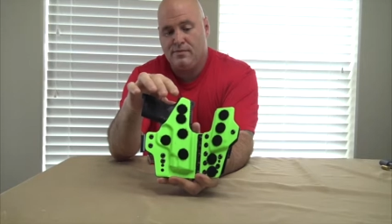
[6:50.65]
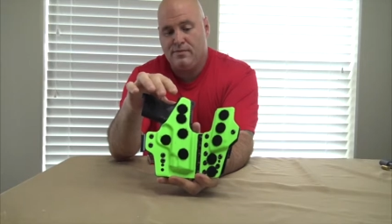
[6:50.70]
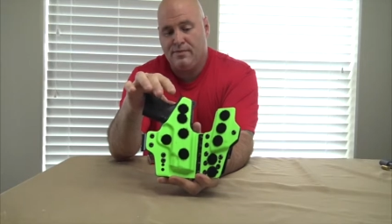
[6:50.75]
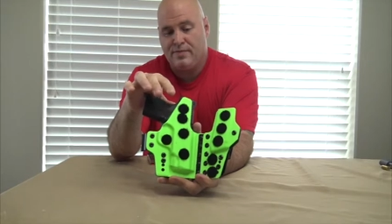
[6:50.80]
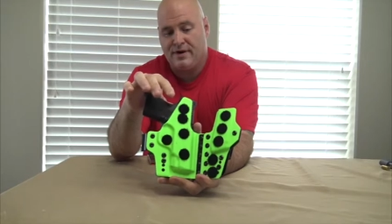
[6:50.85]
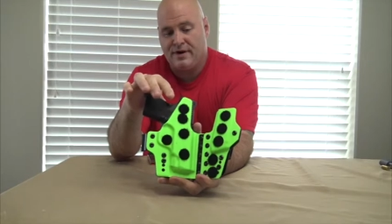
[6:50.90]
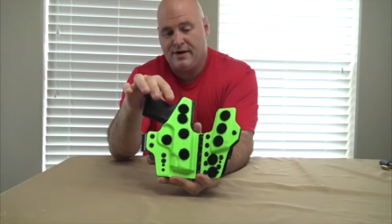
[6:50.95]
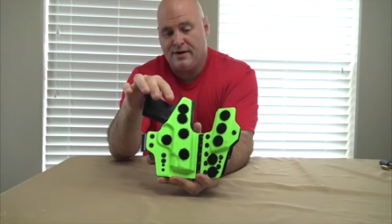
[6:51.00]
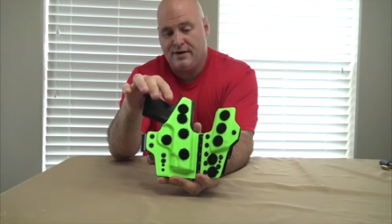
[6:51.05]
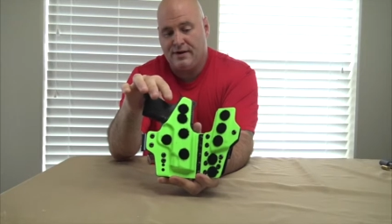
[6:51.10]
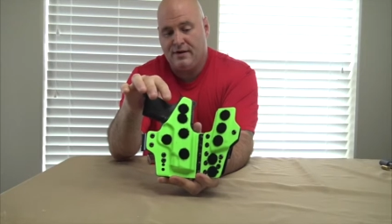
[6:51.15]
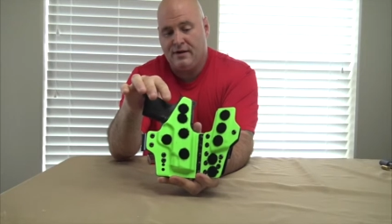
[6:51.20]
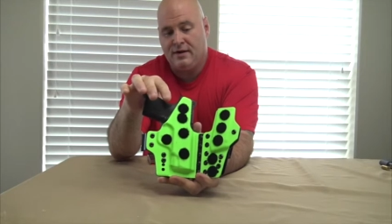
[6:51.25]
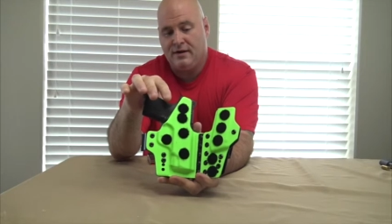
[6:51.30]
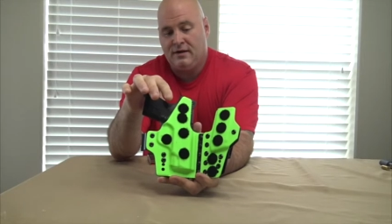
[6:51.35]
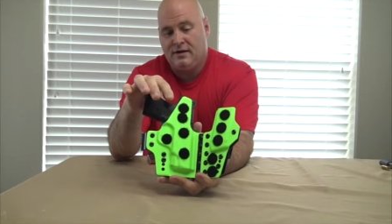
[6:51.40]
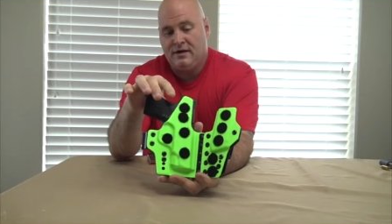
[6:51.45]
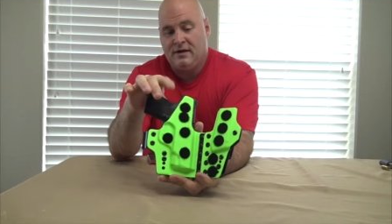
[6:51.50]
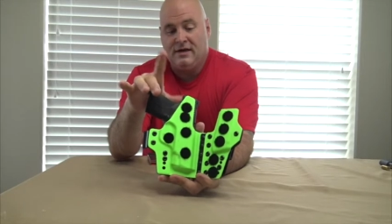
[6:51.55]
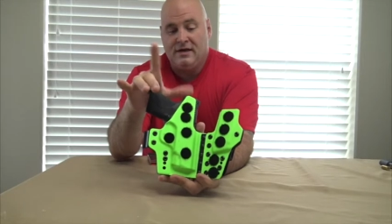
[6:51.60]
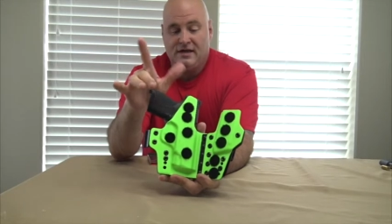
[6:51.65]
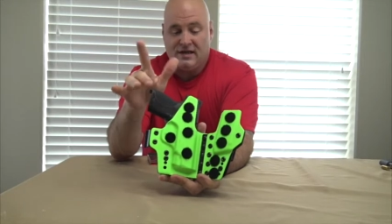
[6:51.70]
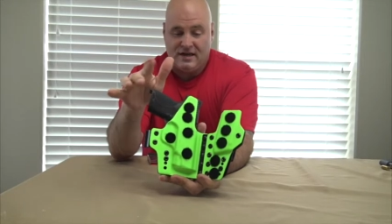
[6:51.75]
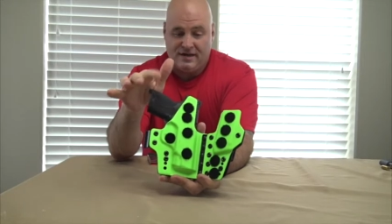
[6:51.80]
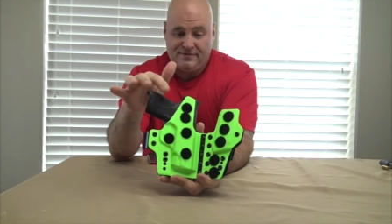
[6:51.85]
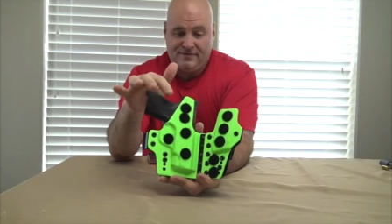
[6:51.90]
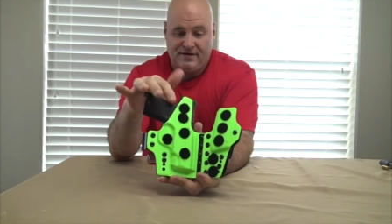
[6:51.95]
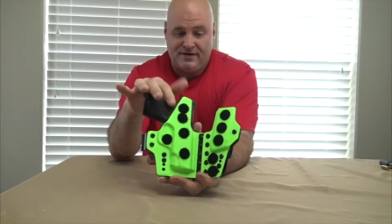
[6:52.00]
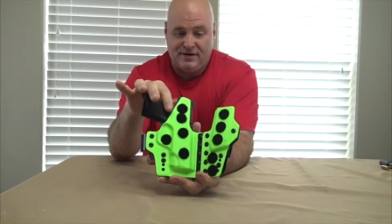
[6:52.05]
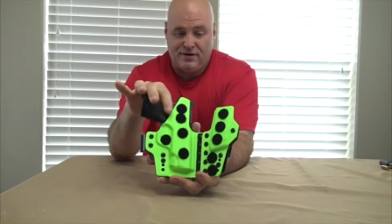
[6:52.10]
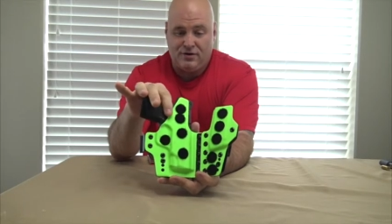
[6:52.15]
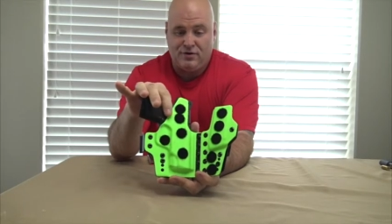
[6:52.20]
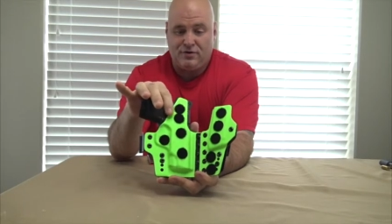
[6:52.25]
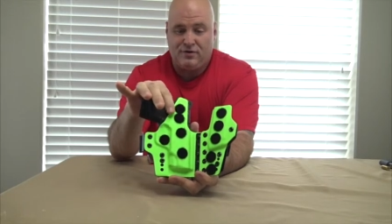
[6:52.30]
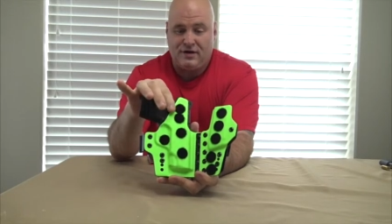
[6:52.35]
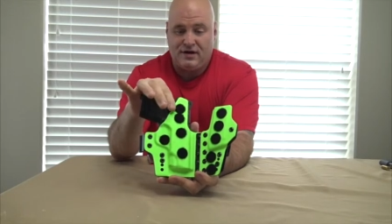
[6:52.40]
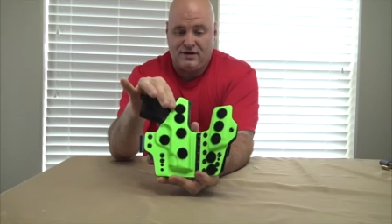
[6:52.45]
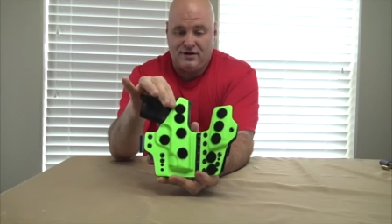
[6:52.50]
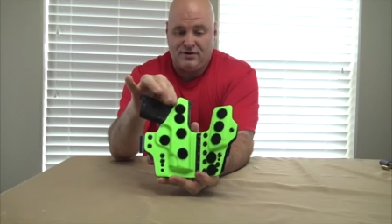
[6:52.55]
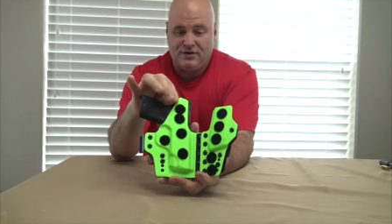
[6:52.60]
but if I
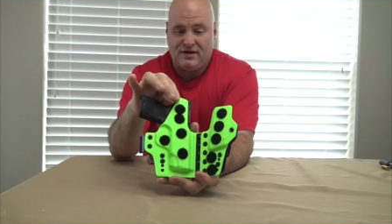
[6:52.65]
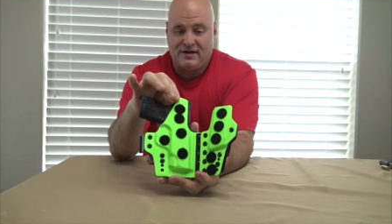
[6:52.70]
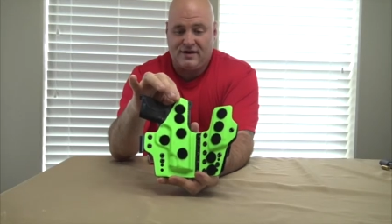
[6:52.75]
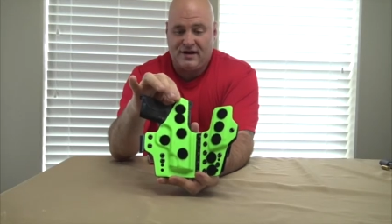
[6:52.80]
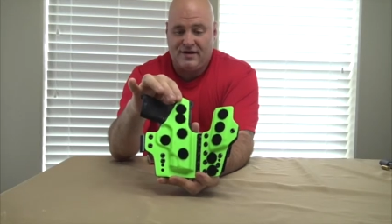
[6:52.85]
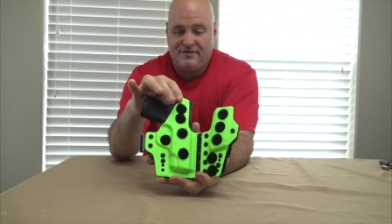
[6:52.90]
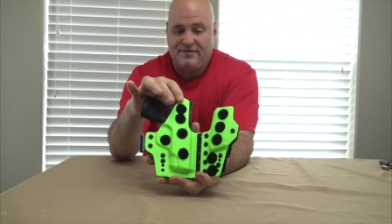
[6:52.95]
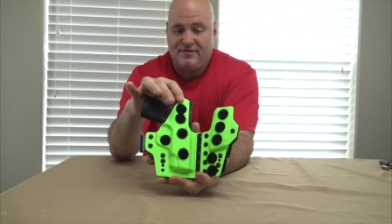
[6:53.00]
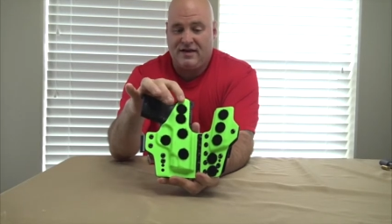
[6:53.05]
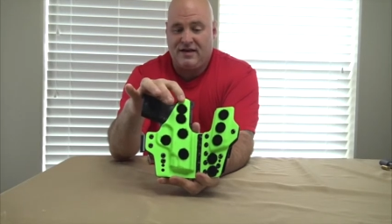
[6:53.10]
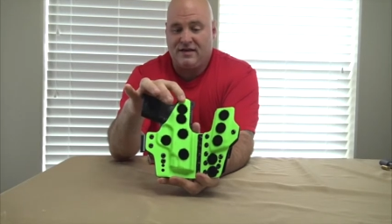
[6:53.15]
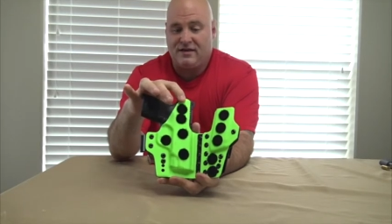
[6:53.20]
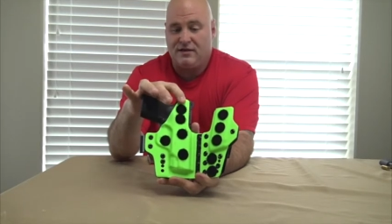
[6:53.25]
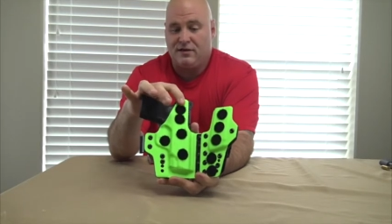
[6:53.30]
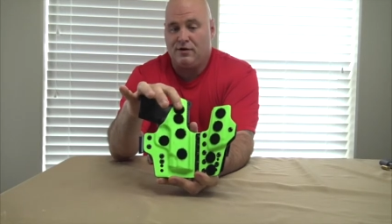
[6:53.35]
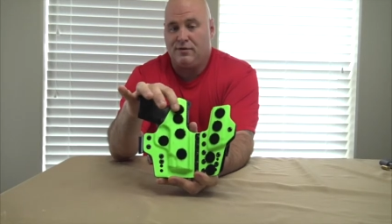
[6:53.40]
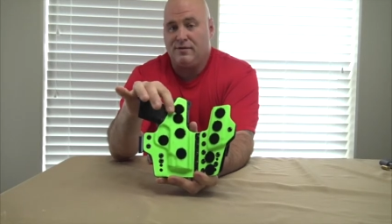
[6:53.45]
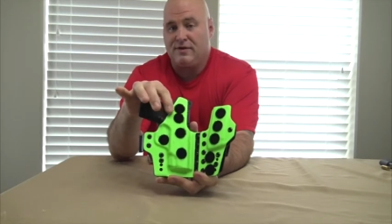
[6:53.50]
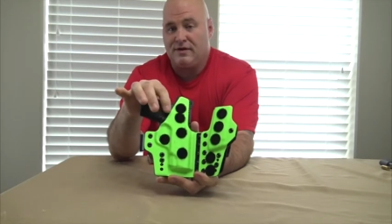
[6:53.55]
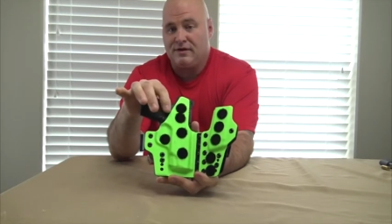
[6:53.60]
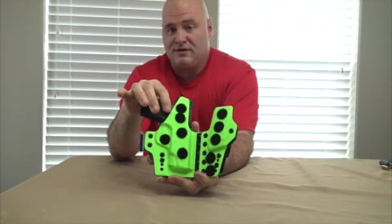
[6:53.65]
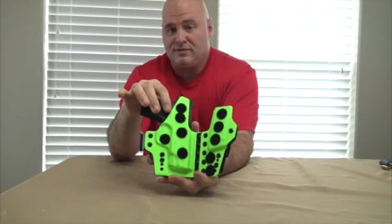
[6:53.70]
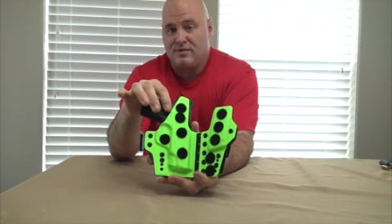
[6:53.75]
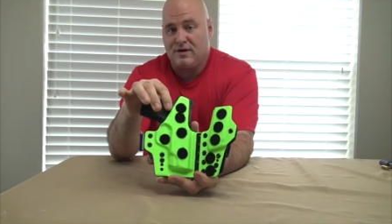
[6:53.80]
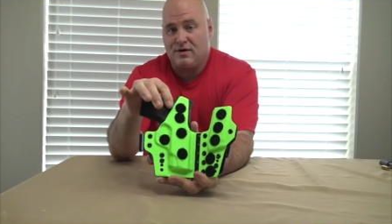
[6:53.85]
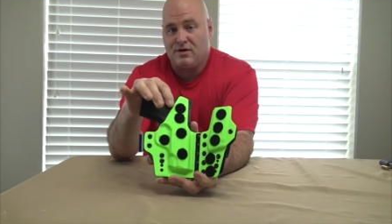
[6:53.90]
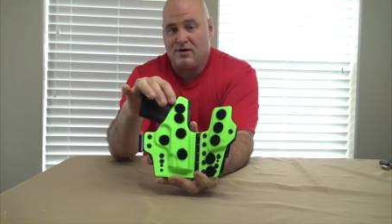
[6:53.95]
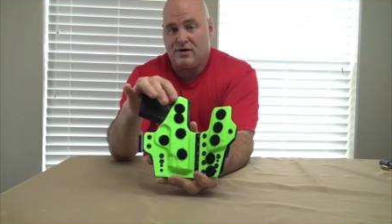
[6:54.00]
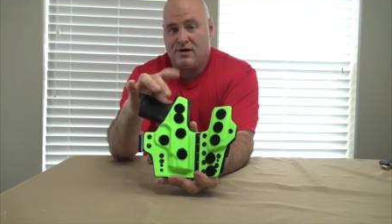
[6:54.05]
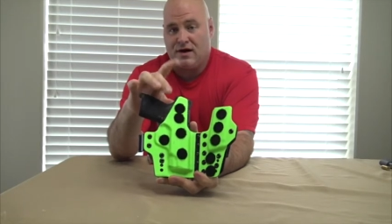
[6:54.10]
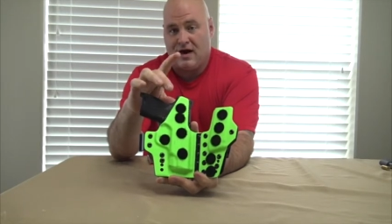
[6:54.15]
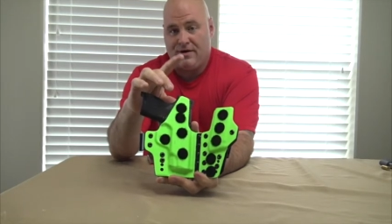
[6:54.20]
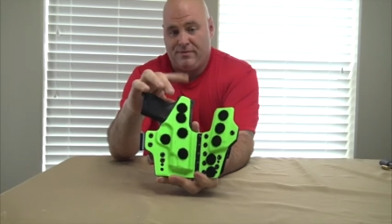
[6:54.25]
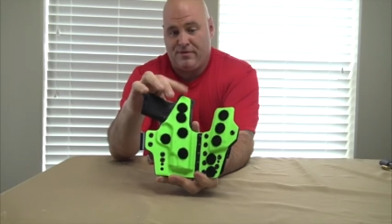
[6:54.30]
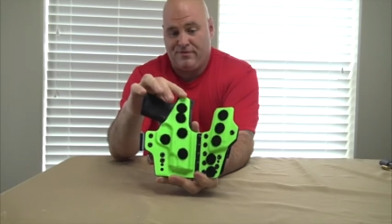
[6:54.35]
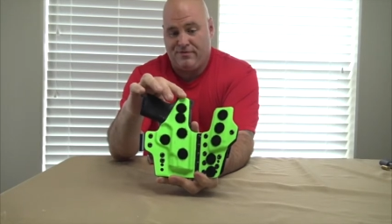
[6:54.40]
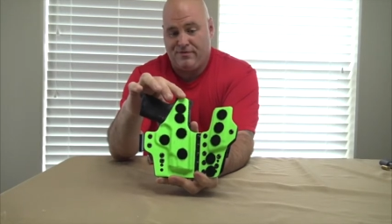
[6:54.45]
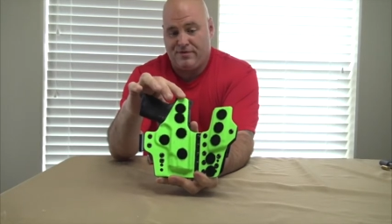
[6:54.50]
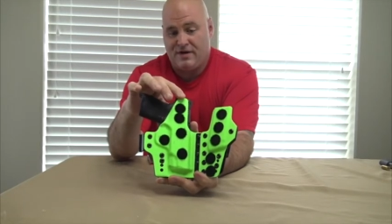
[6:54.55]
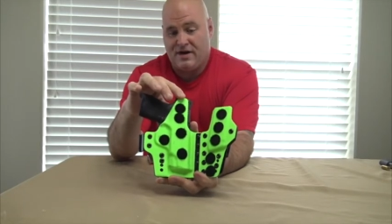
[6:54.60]
don't, I do like having that little bit of the sweat guard. I
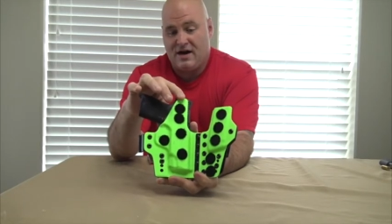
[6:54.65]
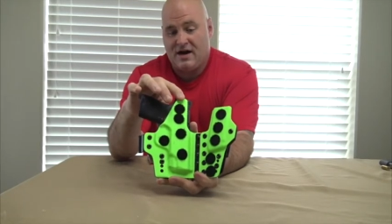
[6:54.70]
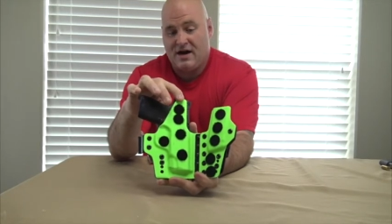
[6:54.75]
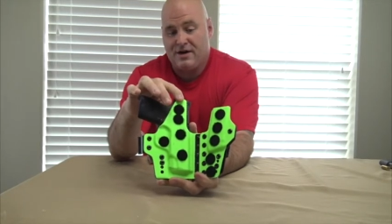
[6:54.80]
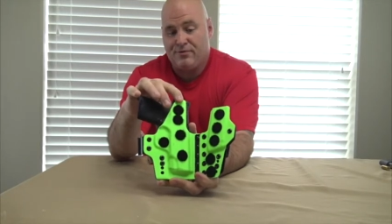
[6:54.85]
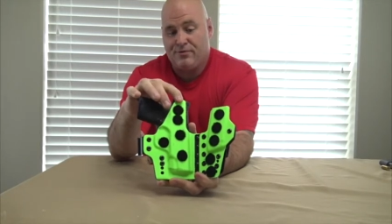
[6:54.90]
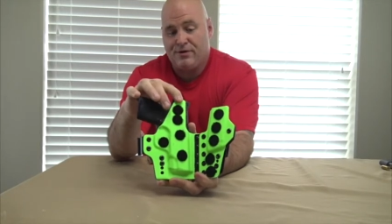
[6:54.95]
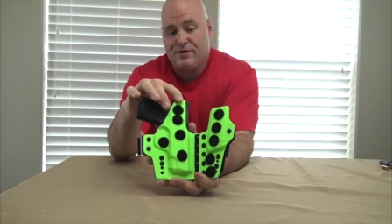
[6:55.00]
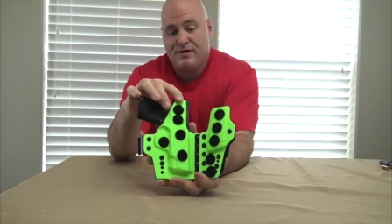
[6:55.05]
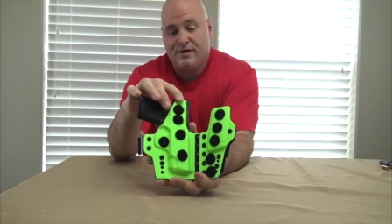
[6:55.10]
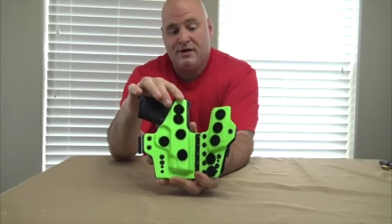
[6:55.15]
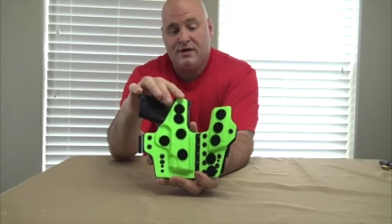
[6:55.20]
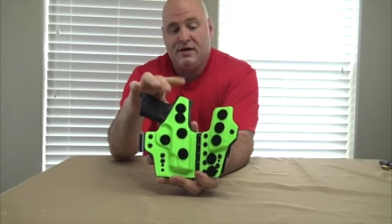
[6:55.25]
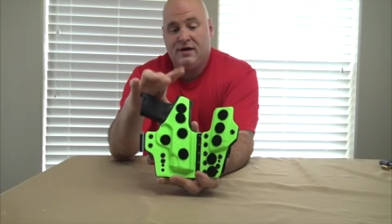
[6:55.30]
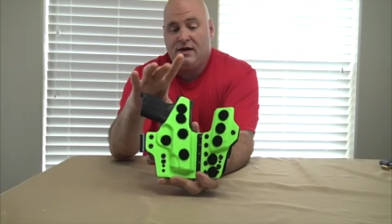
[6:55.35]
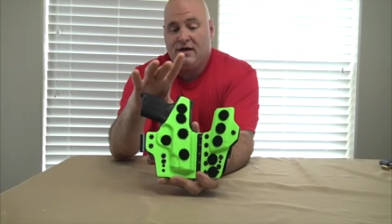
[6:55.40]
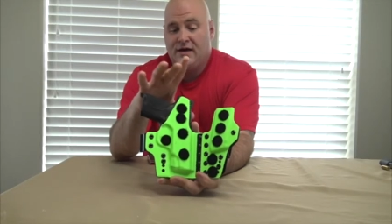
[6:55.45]
went for the high one.